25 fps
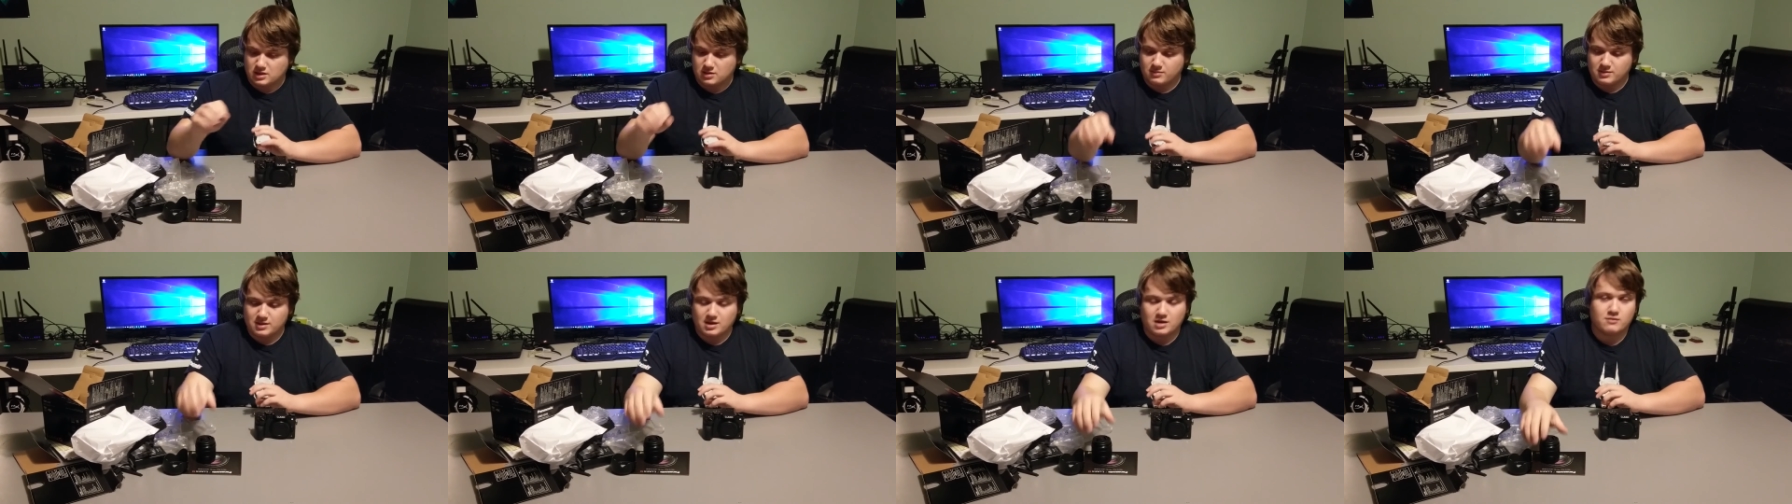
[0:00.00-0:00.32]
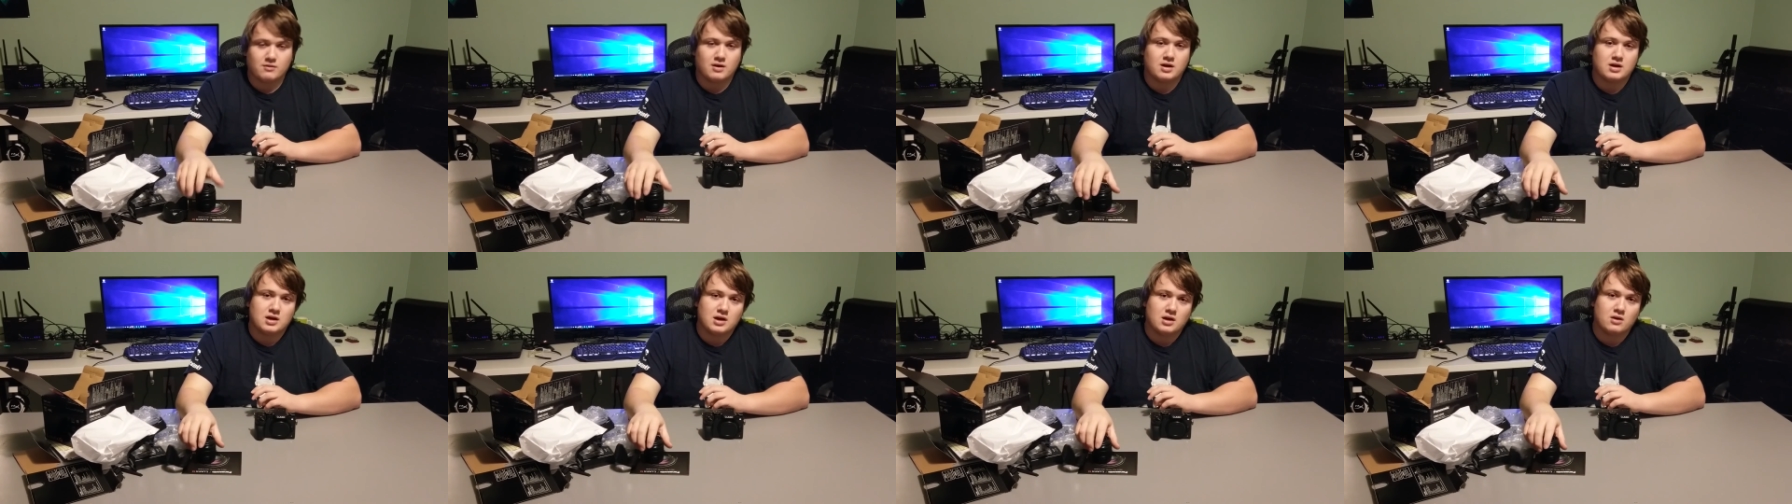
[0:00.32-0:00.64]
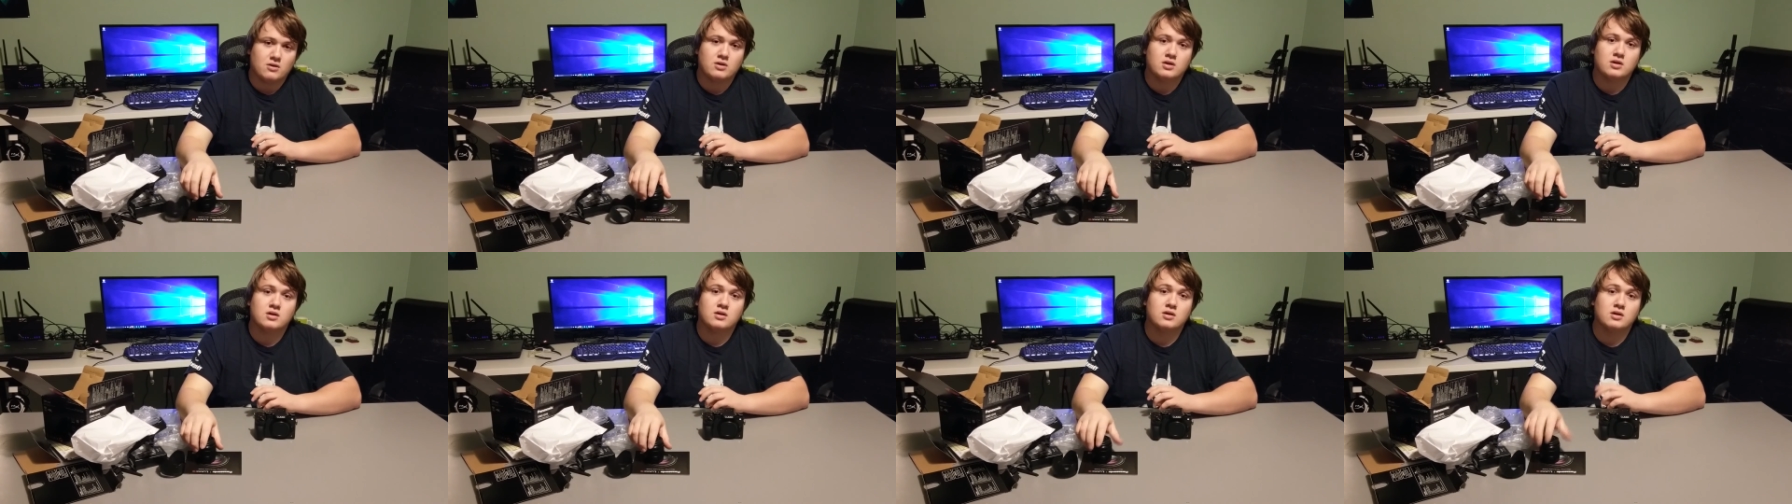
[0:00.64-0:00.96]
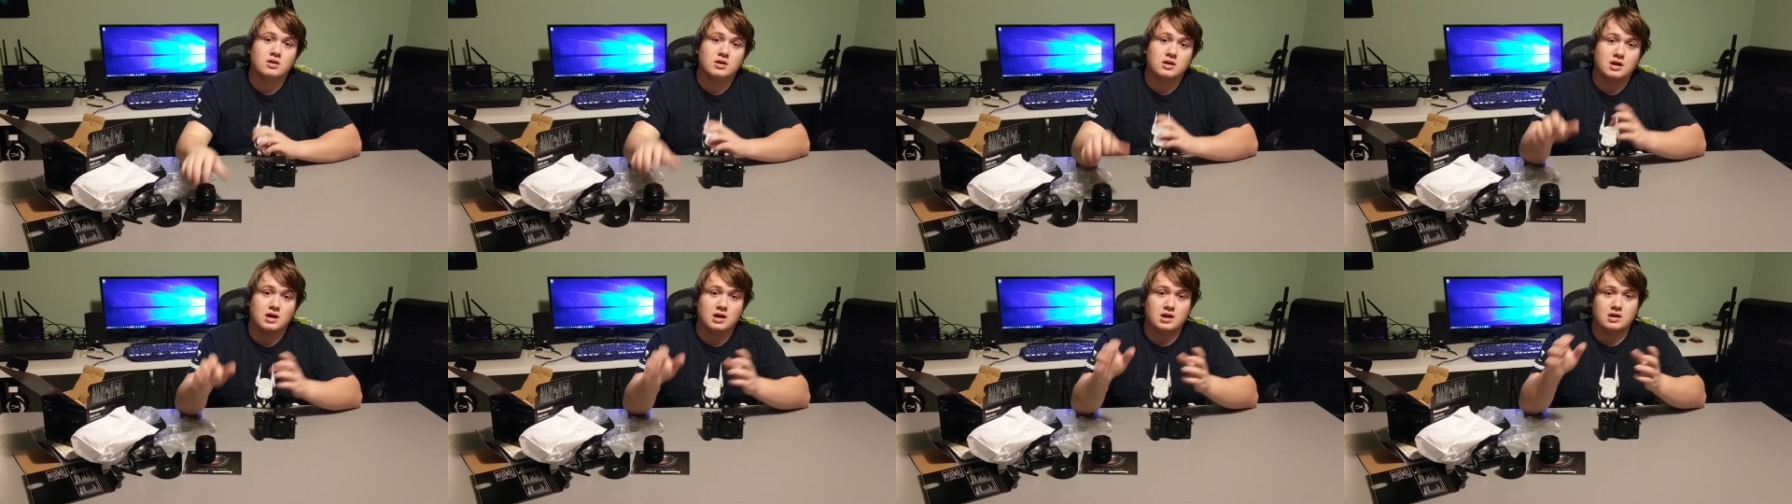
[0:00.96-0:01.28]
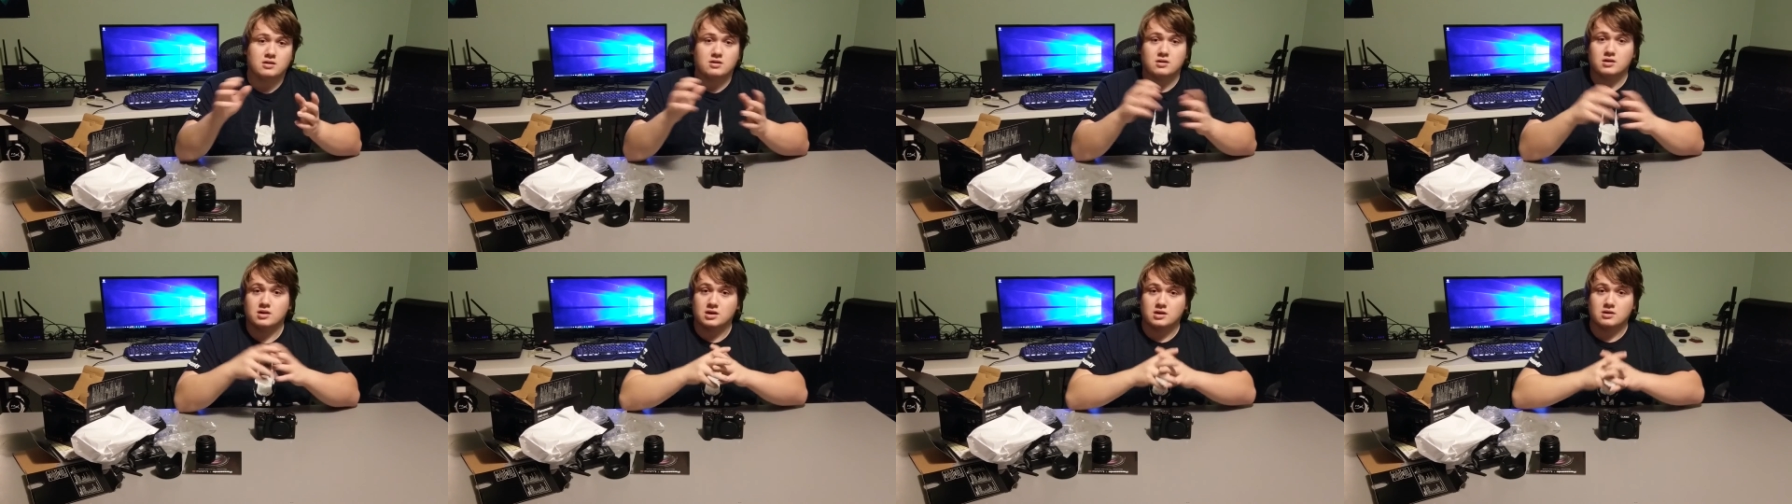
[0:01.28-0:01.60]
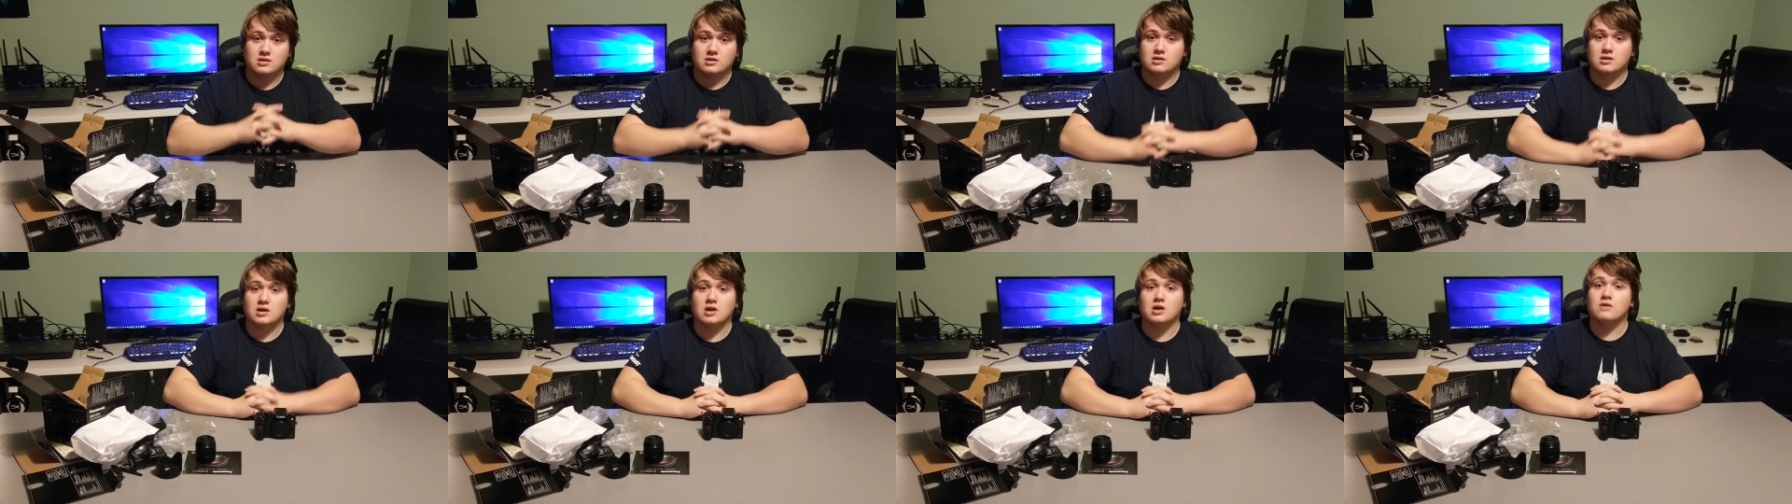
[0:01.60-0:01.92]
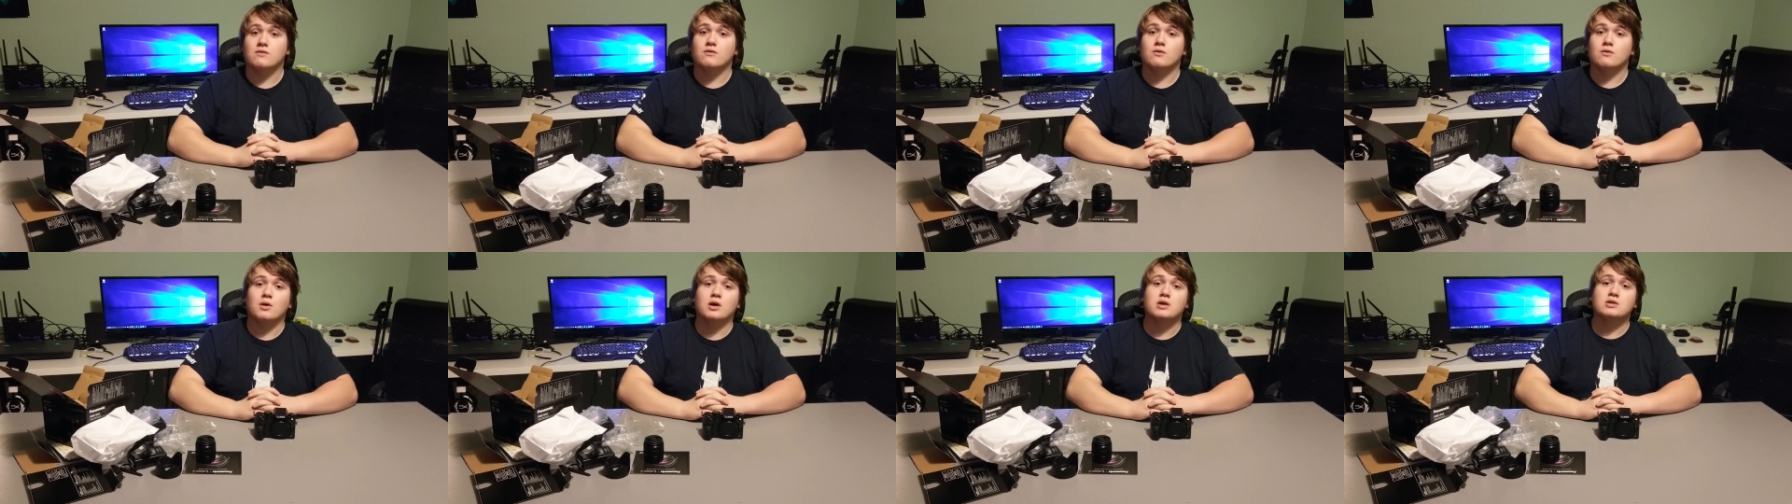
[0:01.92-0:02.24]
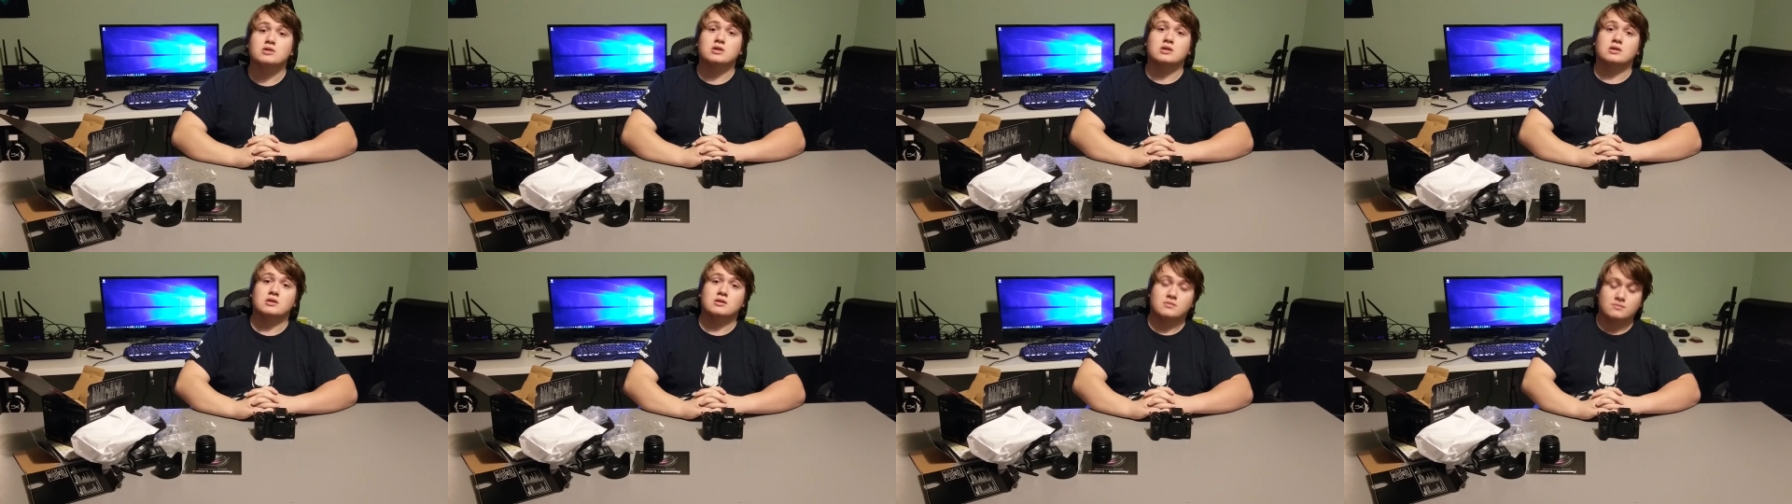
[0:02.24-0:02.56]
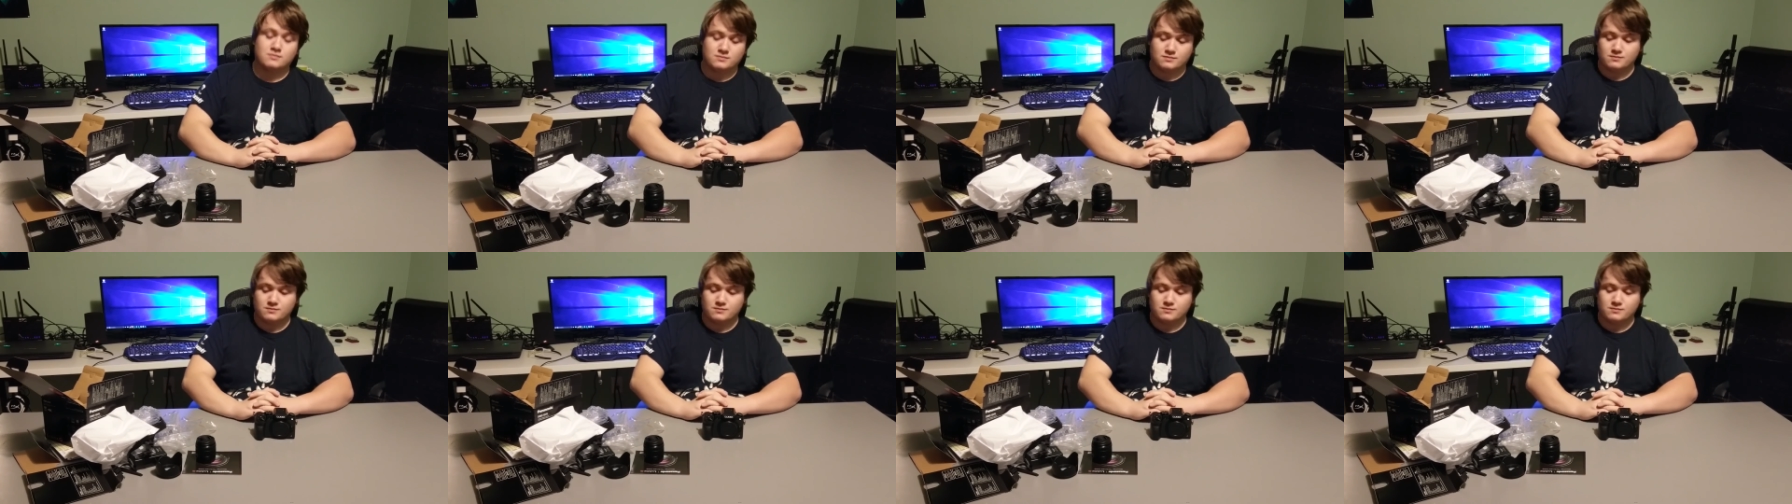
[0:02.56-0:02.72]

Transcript: coming out right now. And again, thank you for watching.